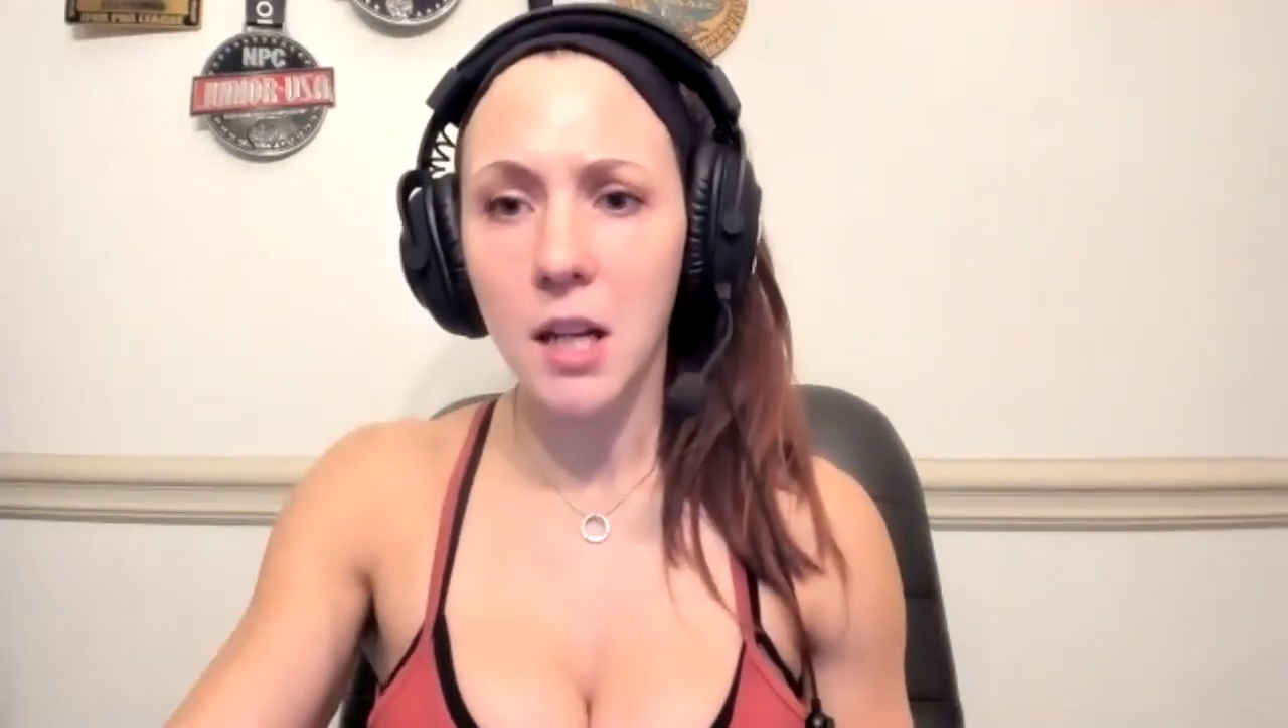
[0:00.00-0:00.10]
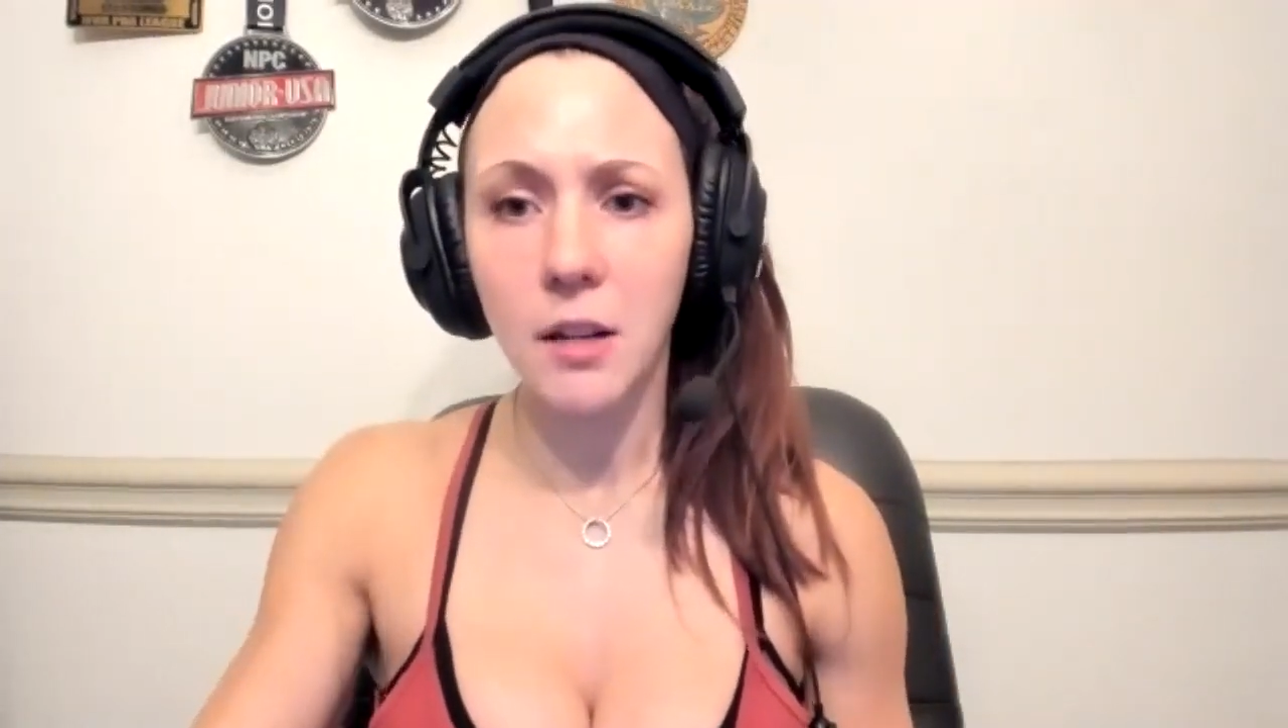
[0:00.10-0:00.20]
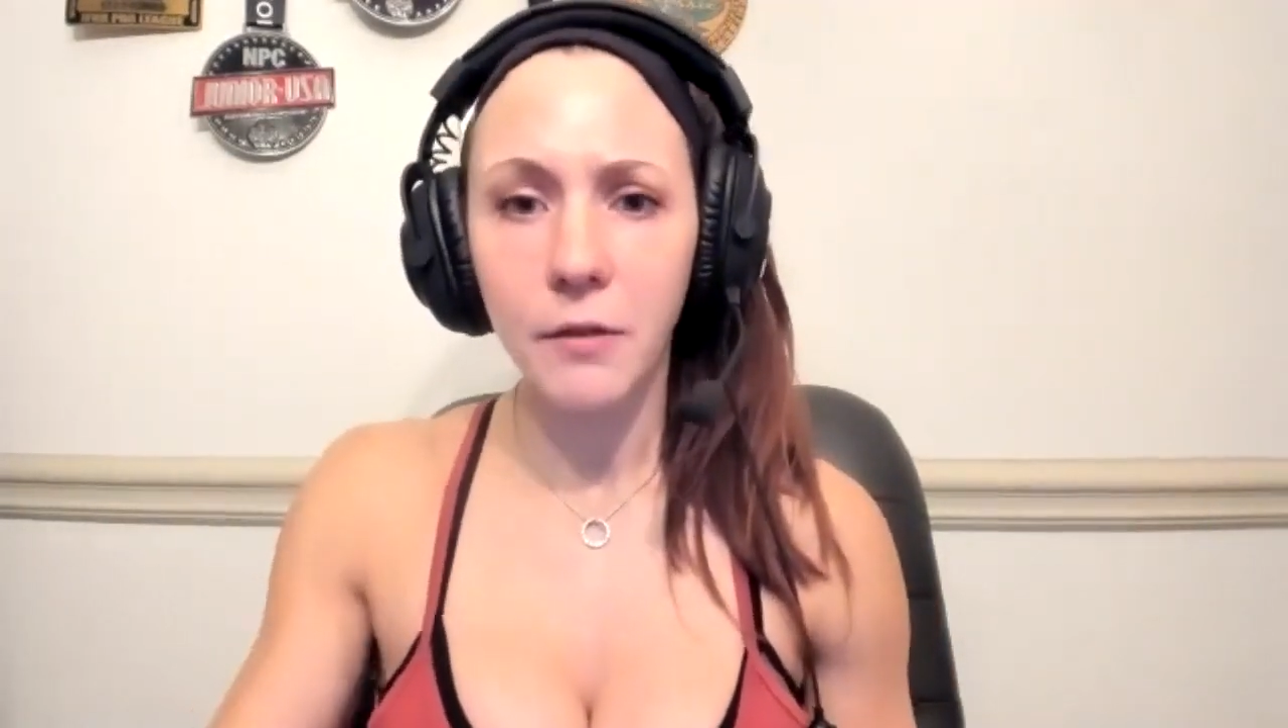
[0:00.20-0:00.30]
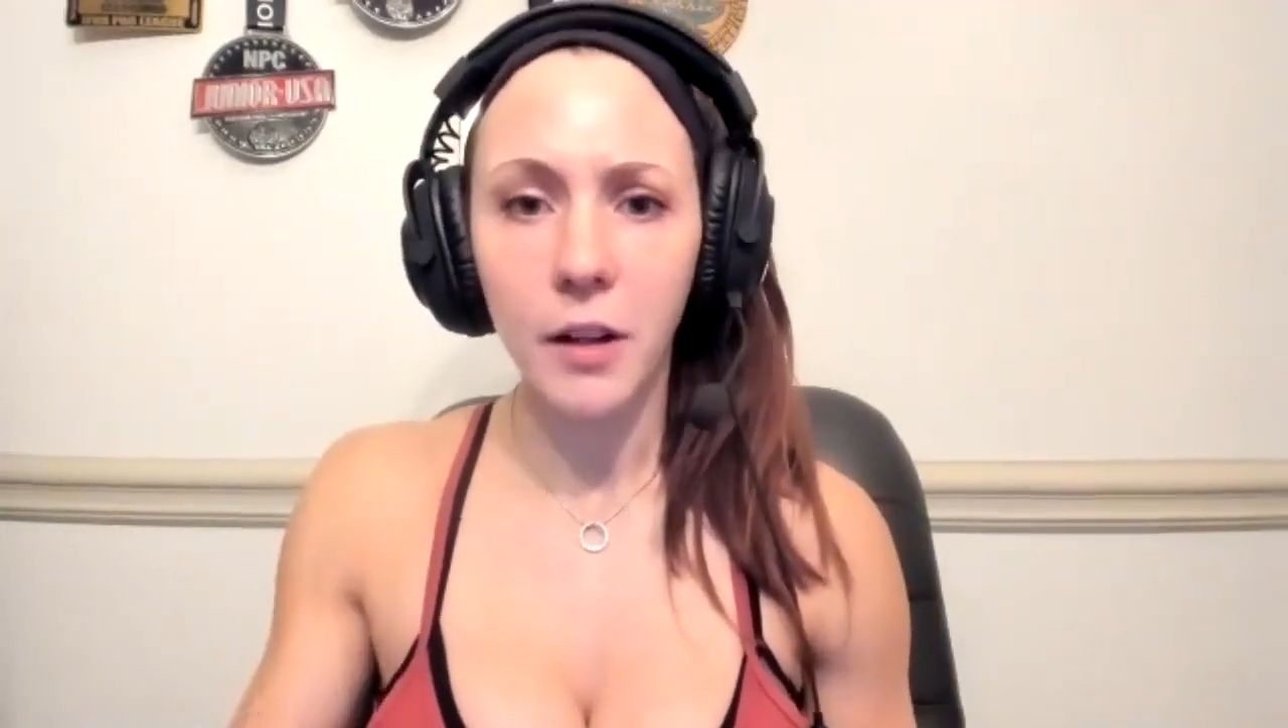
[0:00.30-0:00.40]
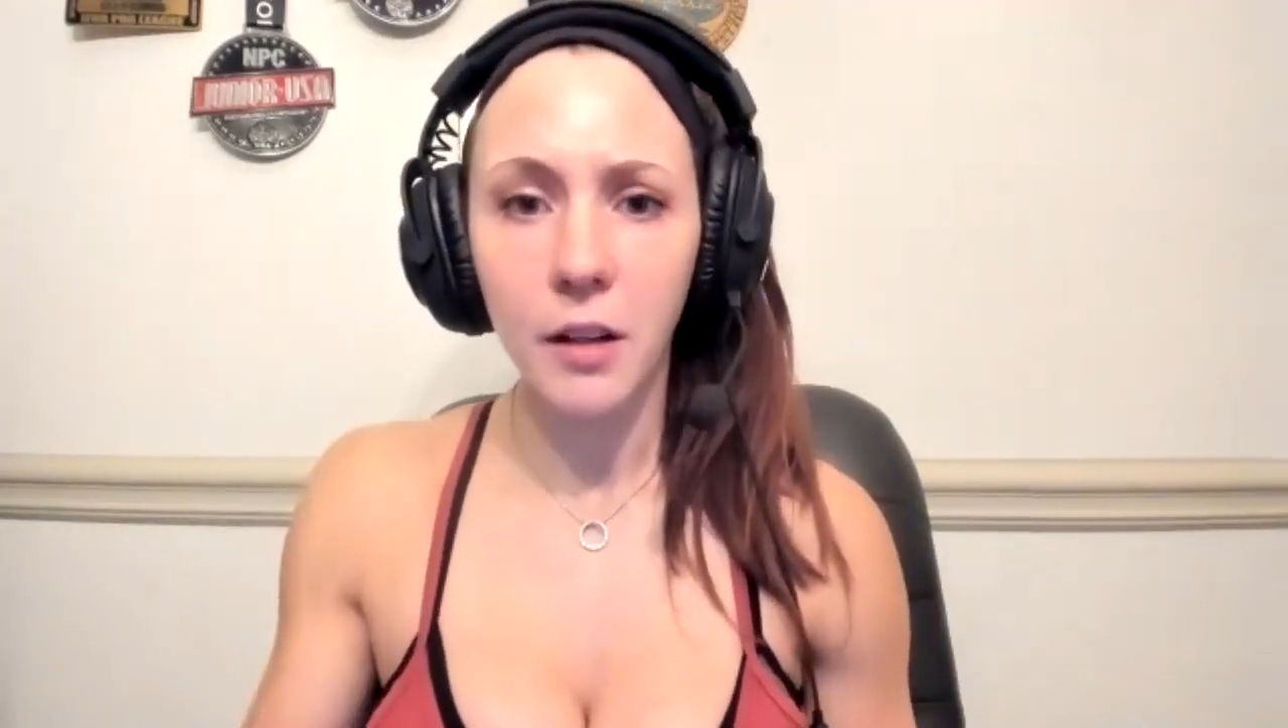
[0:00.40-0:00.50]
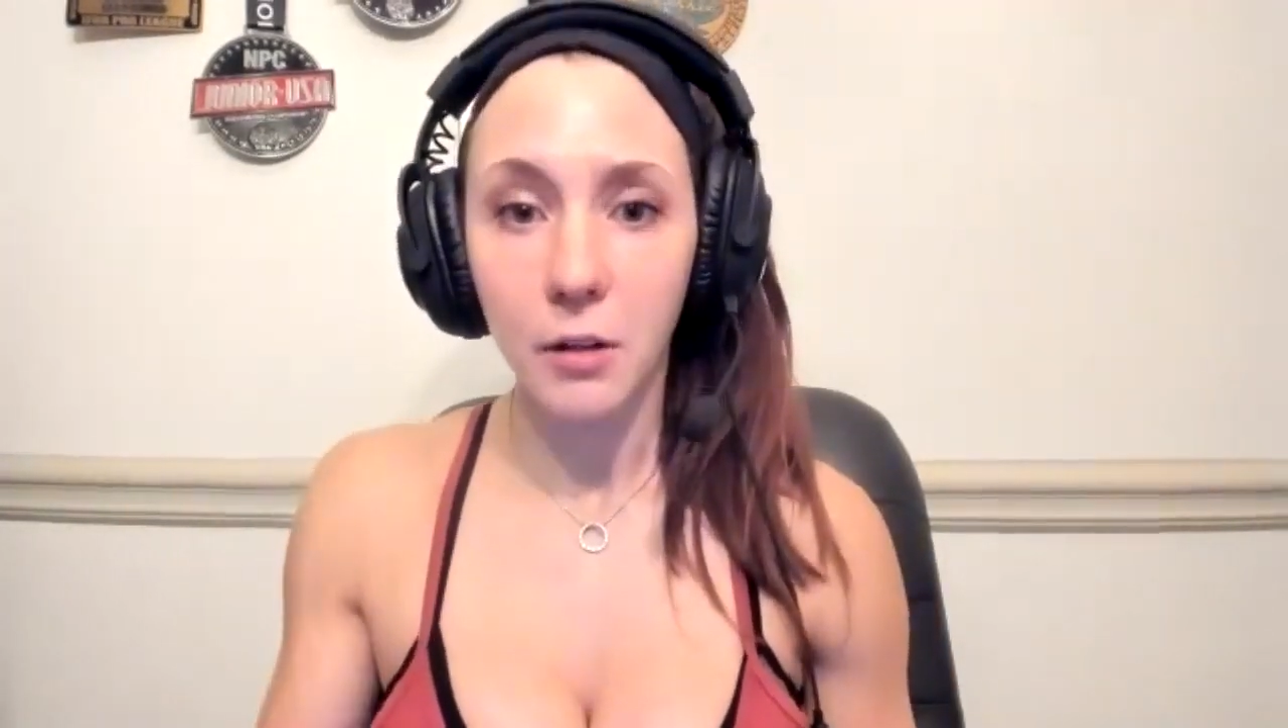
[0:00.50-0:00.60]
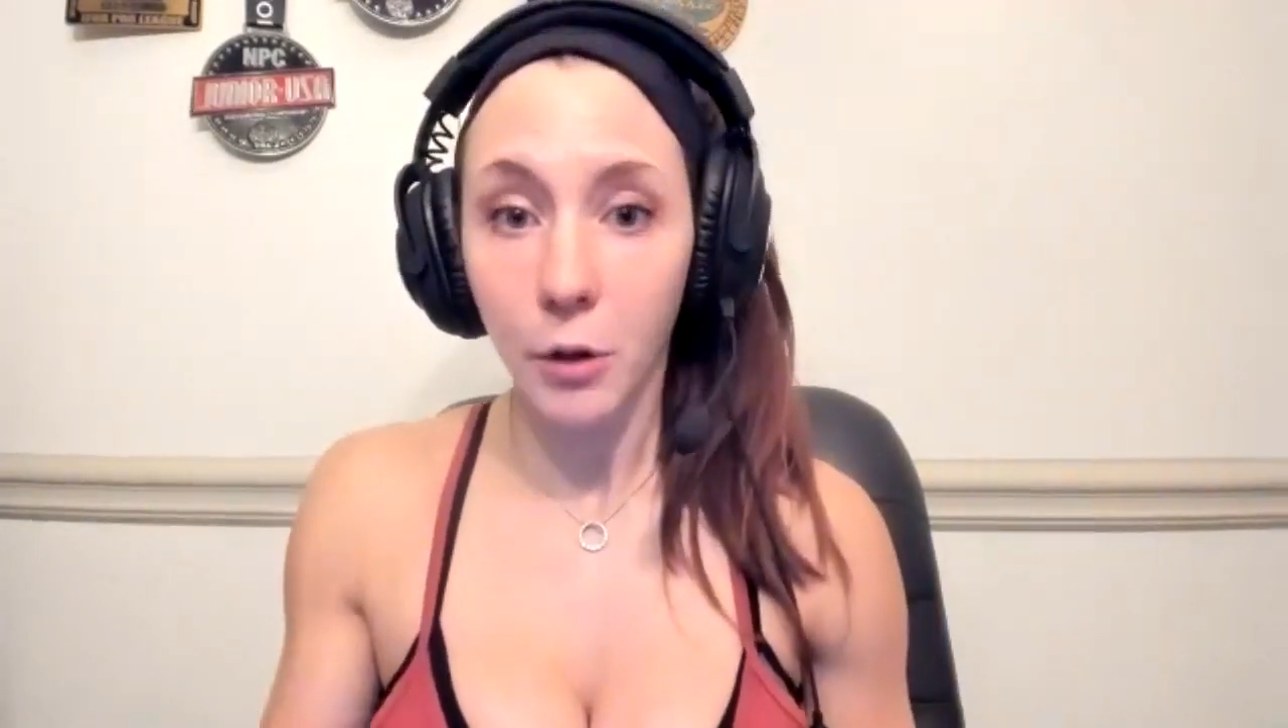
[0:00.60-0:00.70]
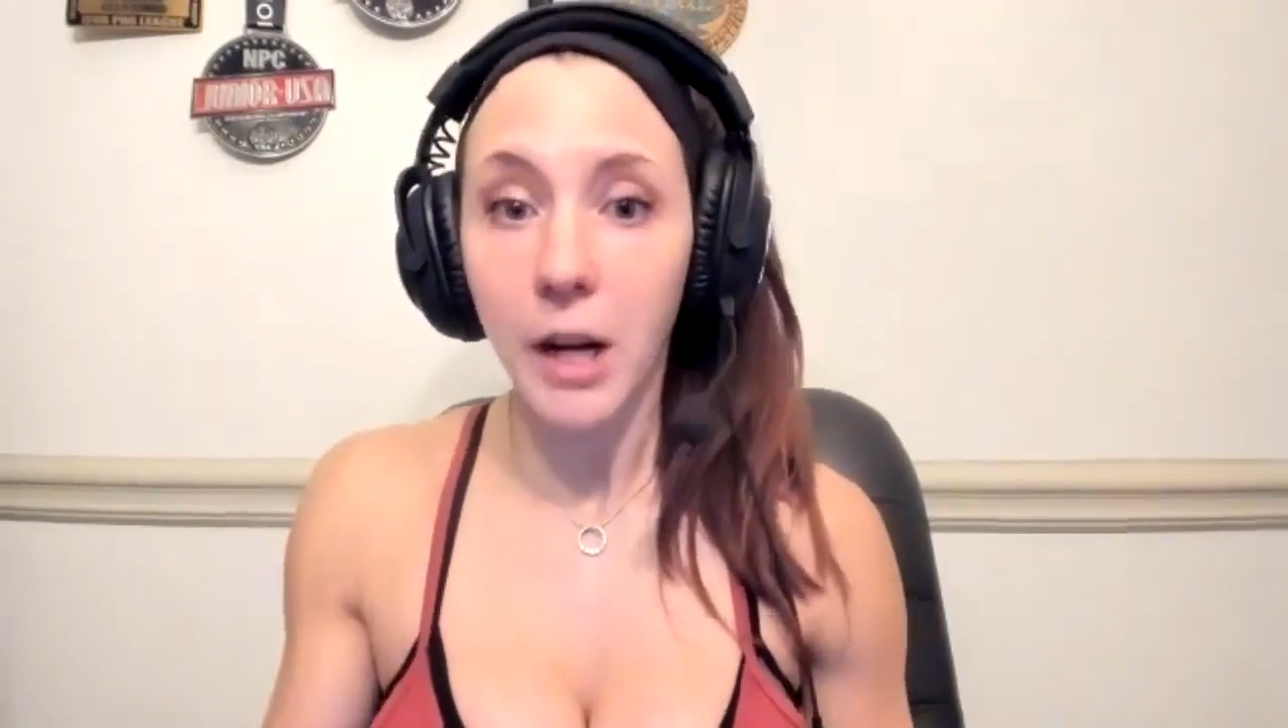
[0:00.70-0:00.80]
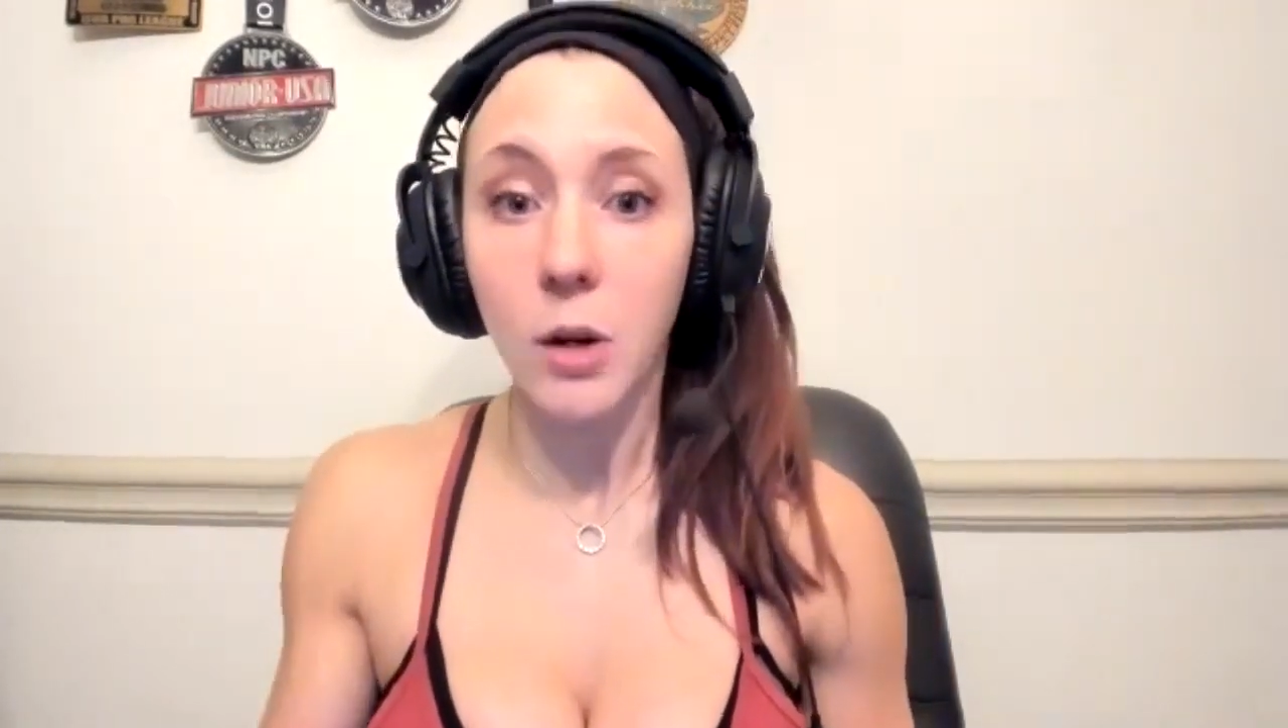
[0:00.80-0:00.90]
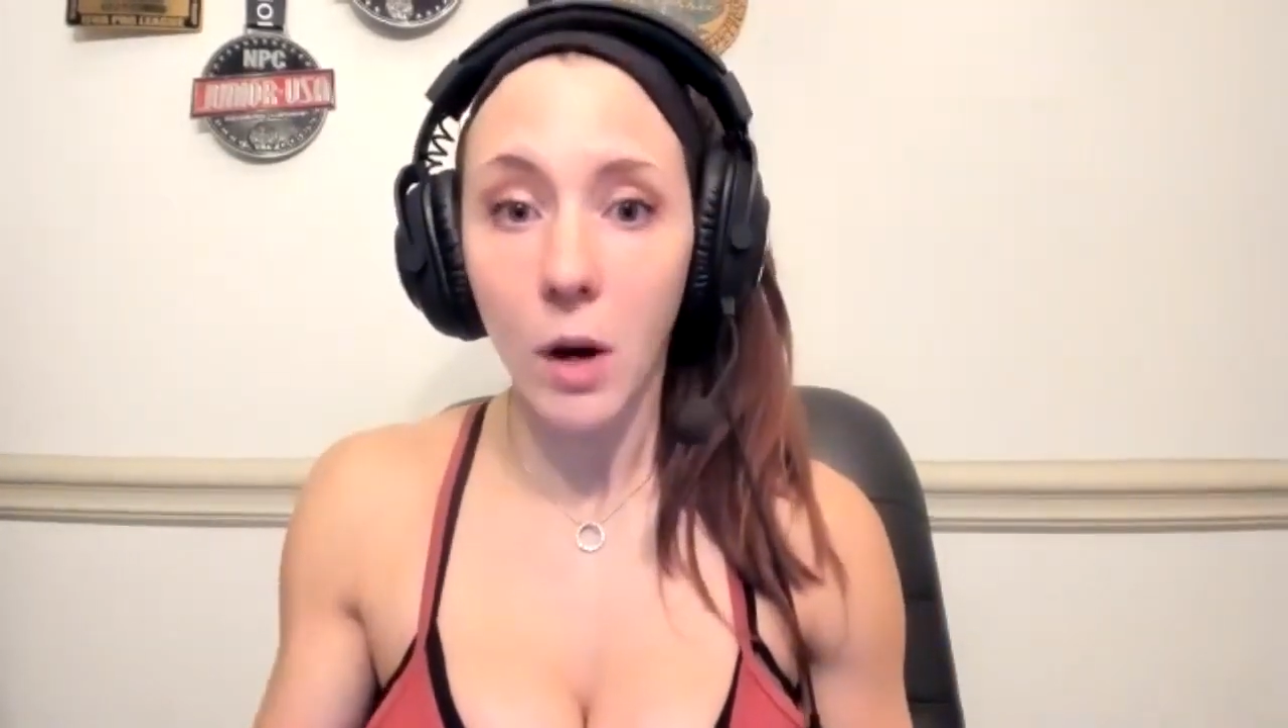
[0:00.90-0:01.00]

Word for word: different great